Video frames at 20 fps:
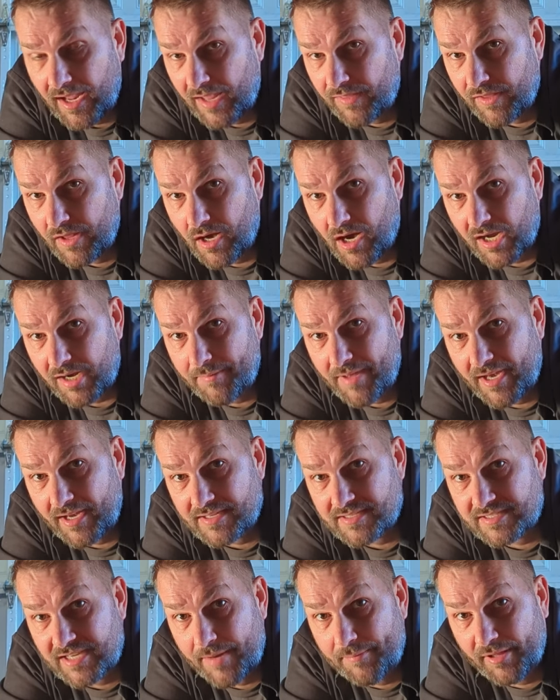And the
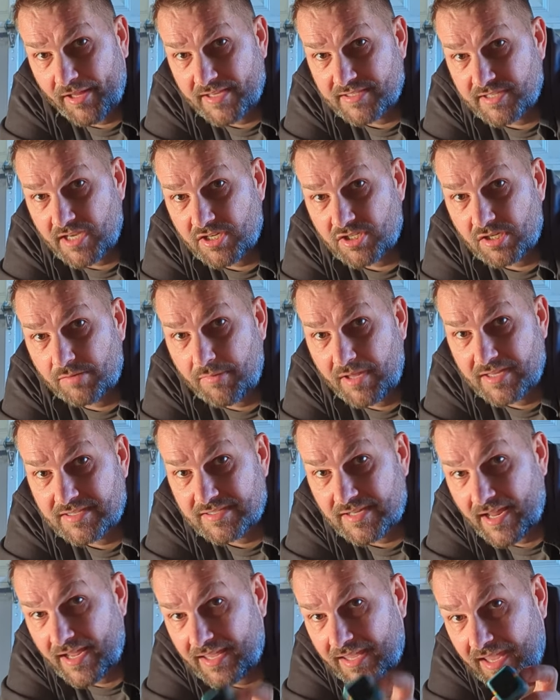automatic stabilization
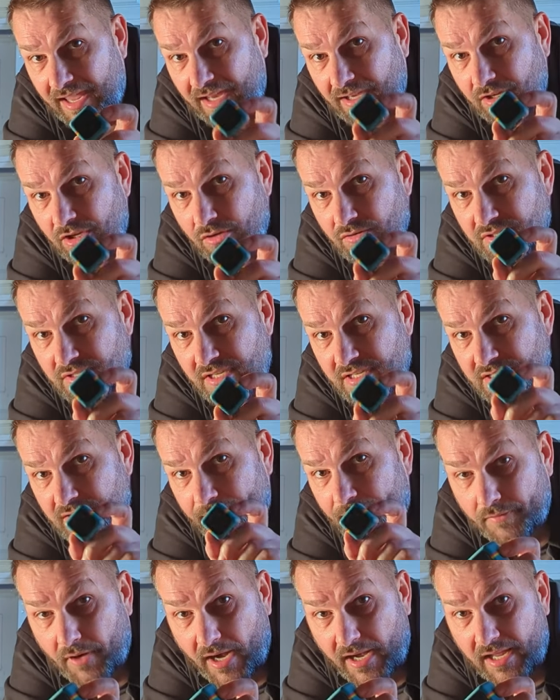means that I can't use this
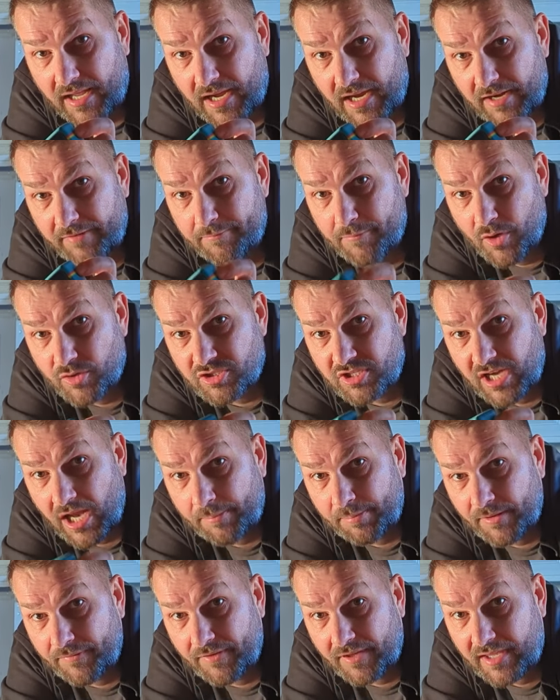for any kind of motion
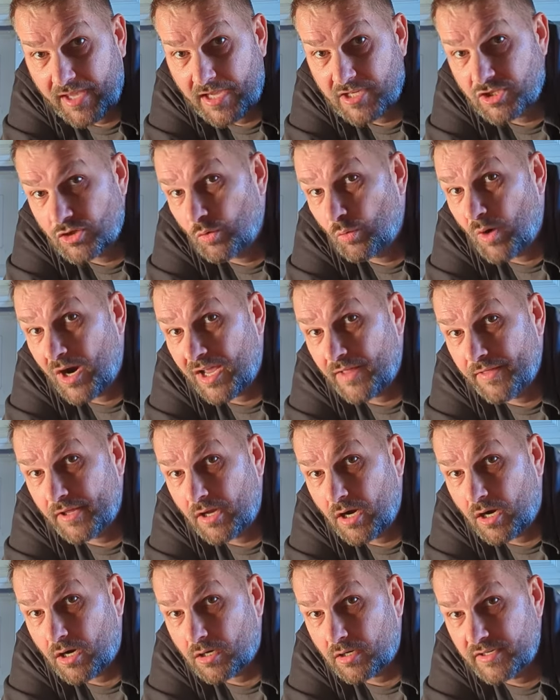amplification while the
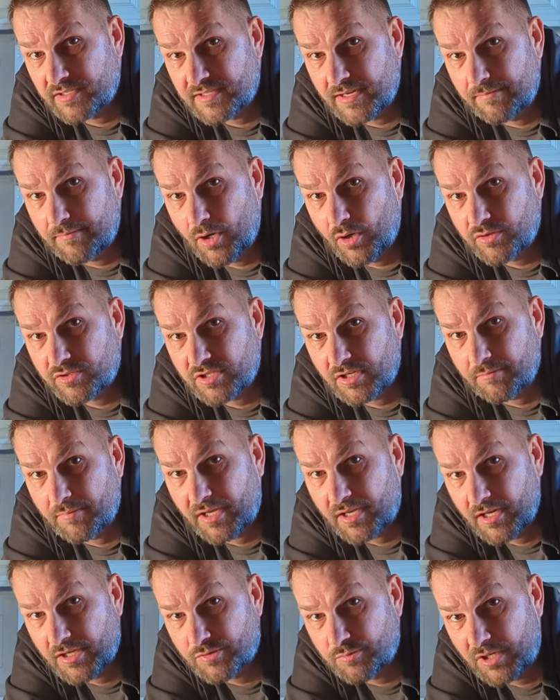car is in motion,
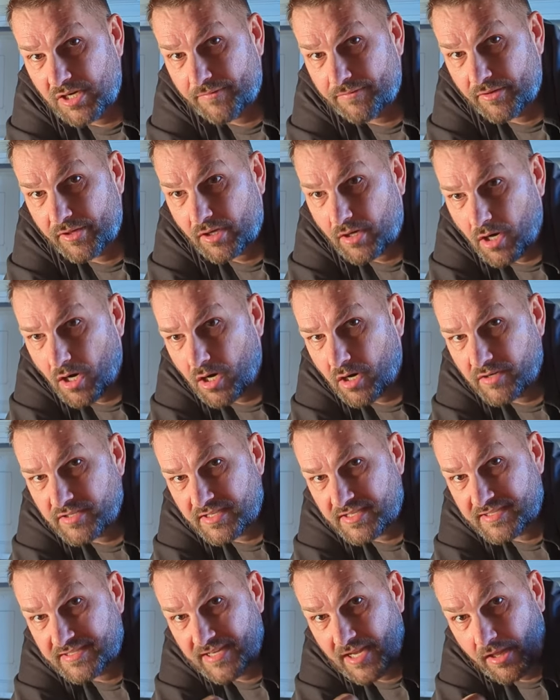because whenever the car
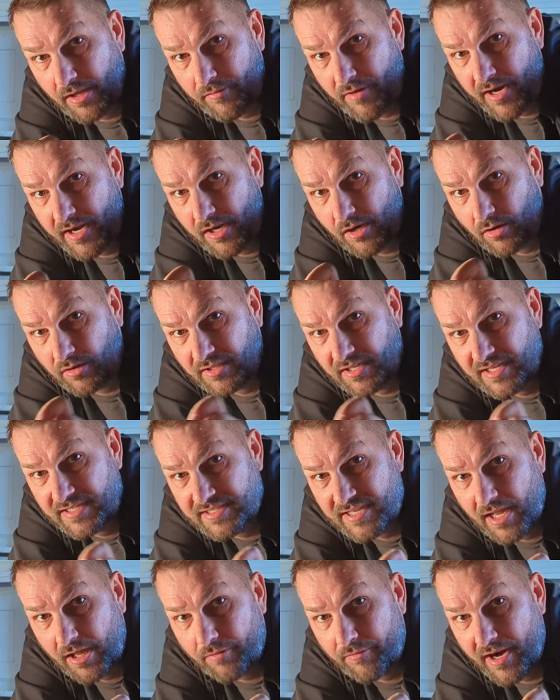is accelerating or
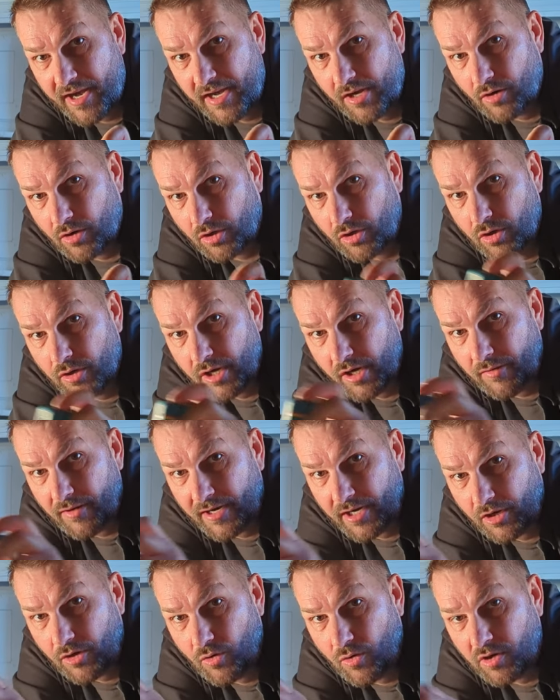decelerating or going
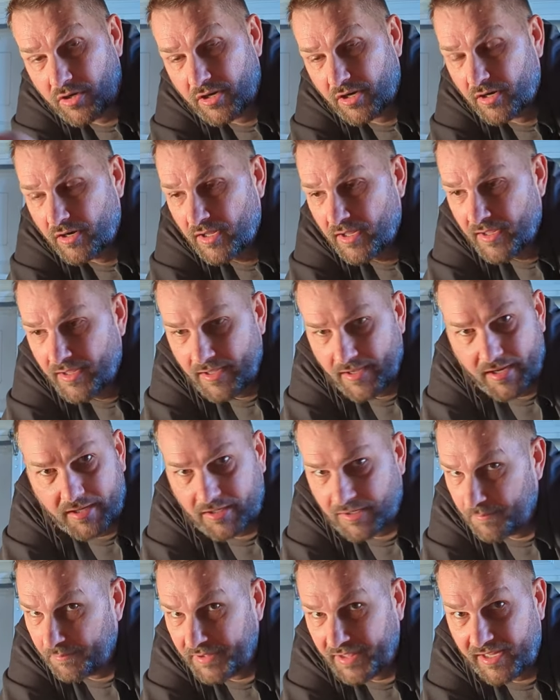around a corner,
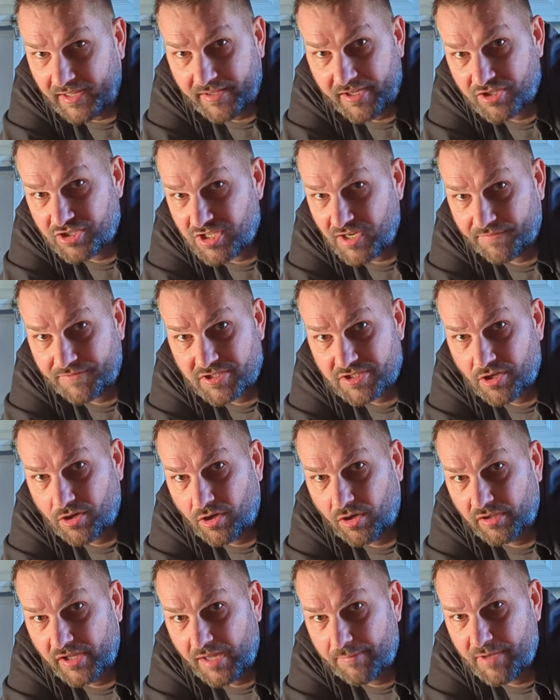it completely shifts the
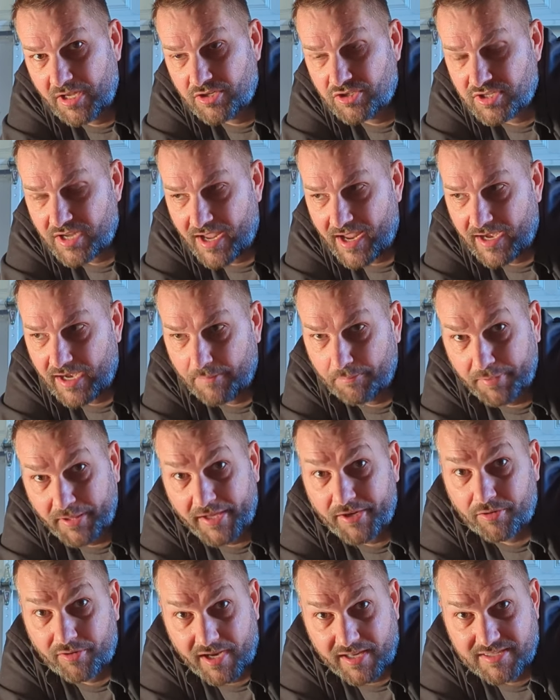whole image and
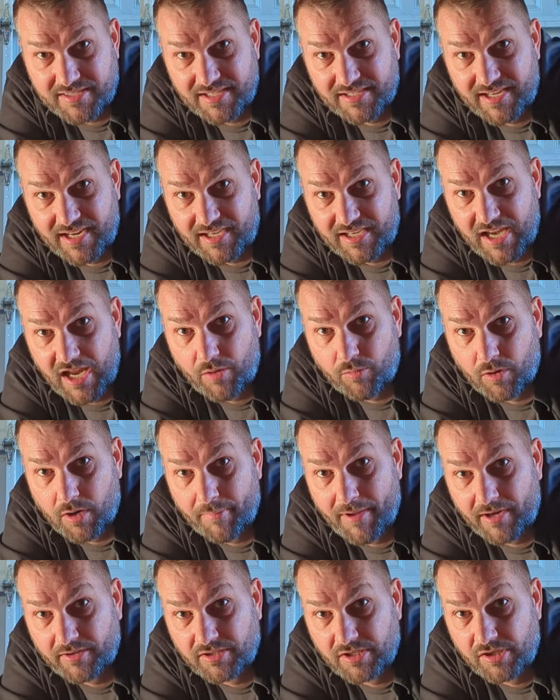obliterates the technique we're
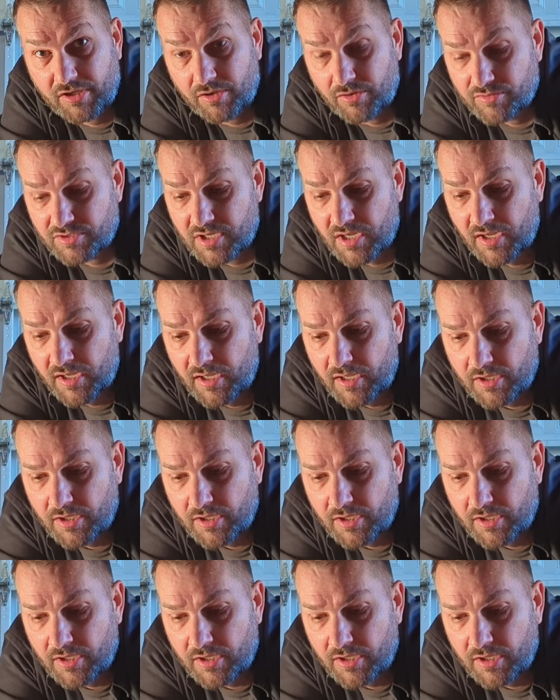about to use.